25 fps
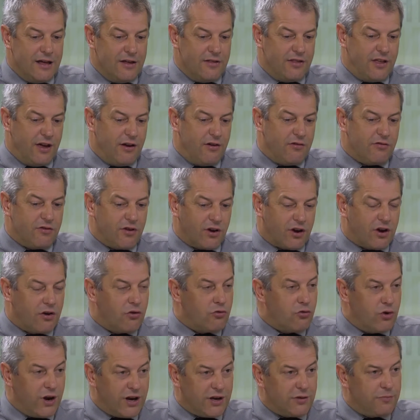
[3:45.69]
the
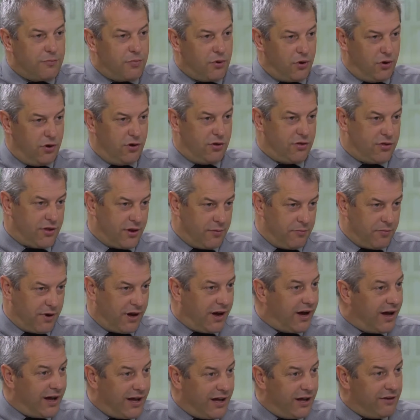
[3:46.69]
correct birthing
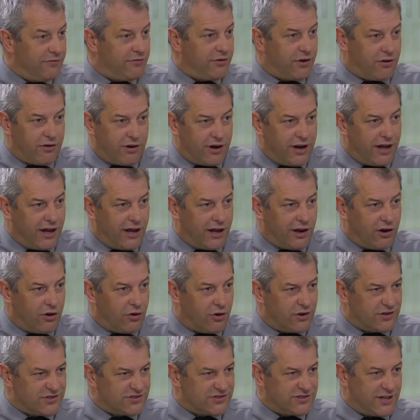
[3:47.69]
behaviour and how
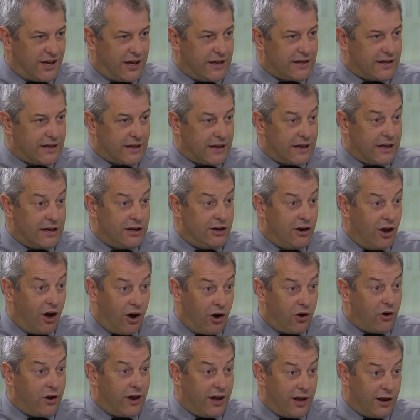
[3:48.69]
long it's taking, and
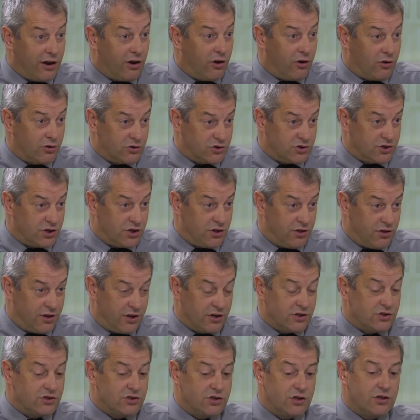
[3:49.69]
know how long
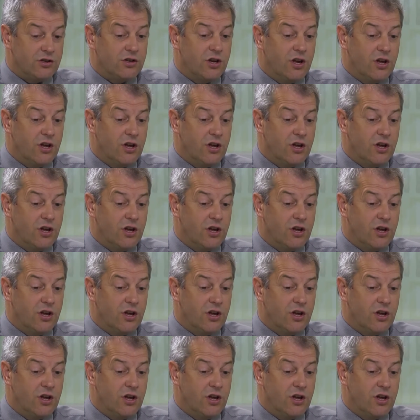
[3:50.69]
things should